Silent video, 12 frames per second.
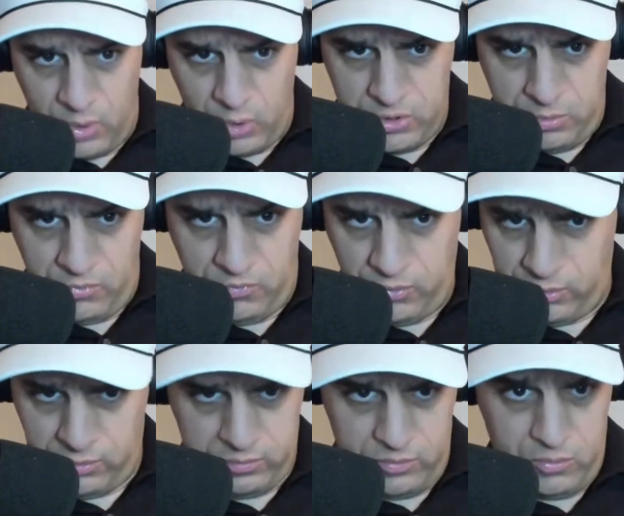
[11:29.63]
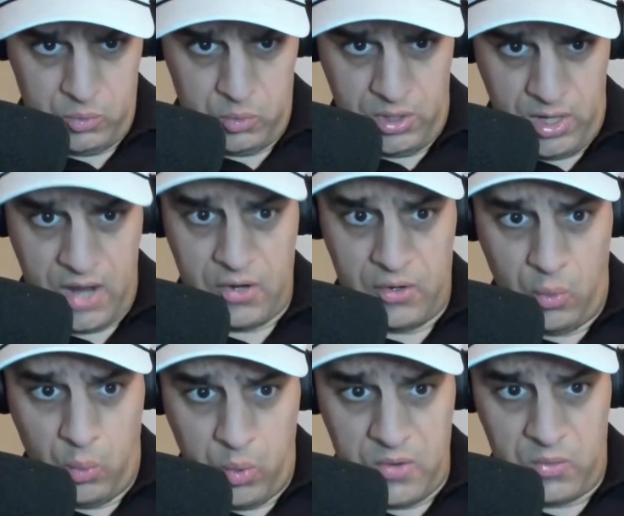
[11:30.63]
Baltimore for I don't know
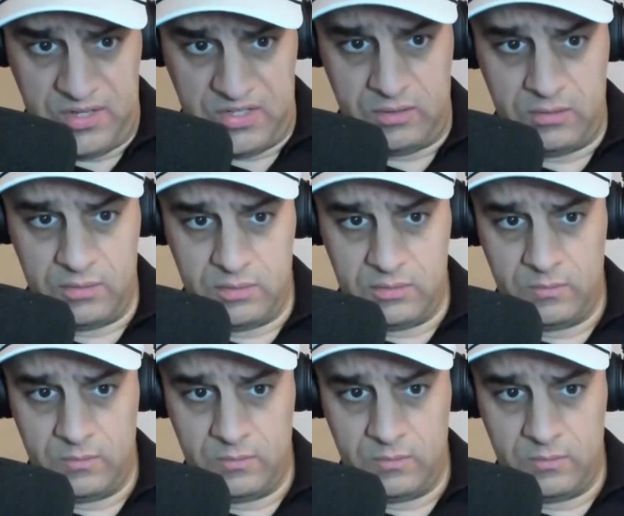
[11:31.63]
what reason.